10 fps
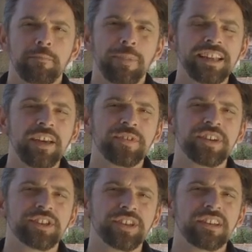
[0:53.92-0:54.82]
By
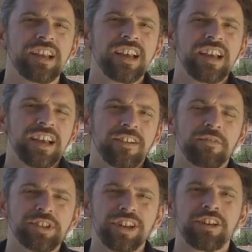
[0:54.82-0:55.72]
definition,
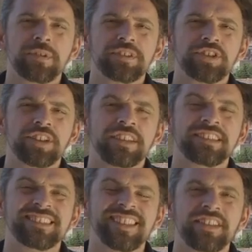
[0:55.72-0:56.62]
visual composition is
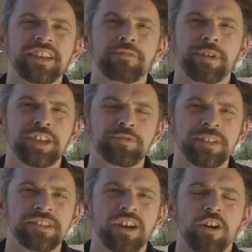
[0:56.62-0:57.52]
aesthetic
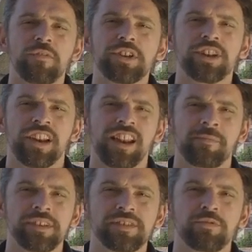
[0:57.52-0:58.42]
arrangements of visual
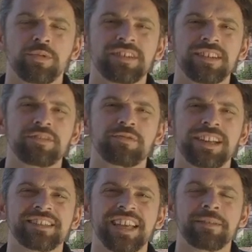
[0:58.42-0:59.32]
elements, which doesn't really
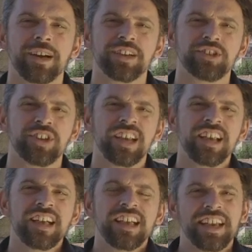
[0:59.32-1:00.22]
say much.
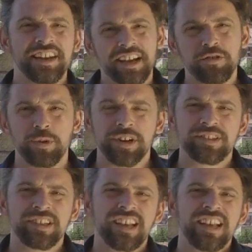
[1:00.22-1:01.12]
In other
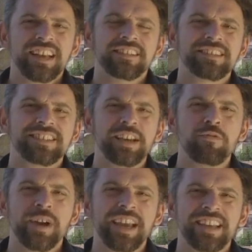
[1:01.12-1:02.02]
words, the same
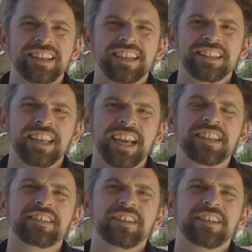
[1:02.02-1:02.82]
way that